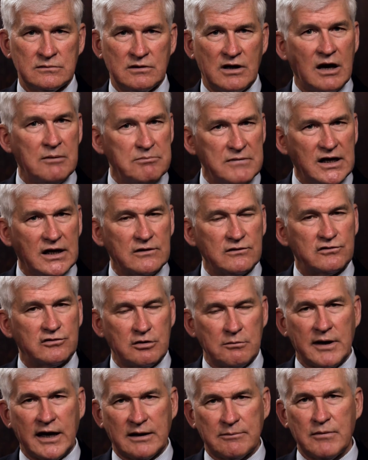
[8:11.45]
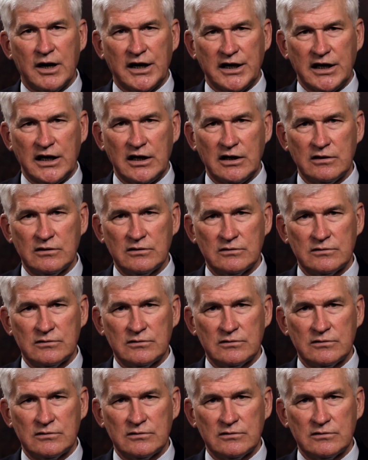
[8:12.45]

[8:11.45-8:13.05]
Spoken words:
a means to make money.